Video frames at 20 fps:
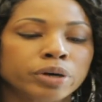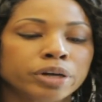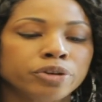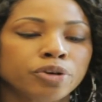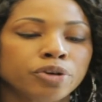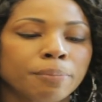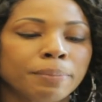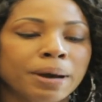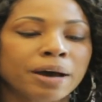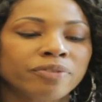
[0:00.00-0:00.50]

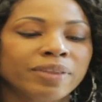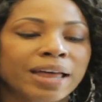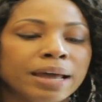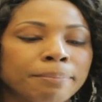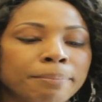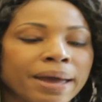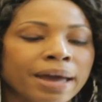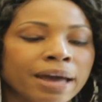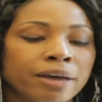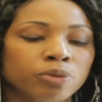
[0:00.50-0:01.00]
run your mouth
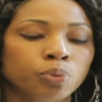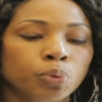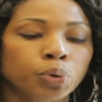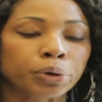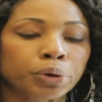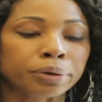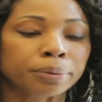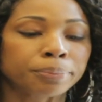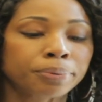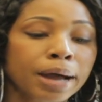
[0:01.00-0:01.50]
like
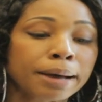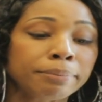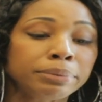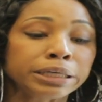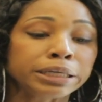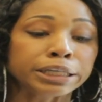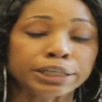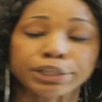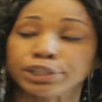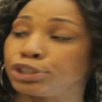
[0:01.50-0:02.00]
bathwater.
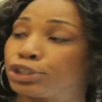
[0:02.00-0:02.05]
Probably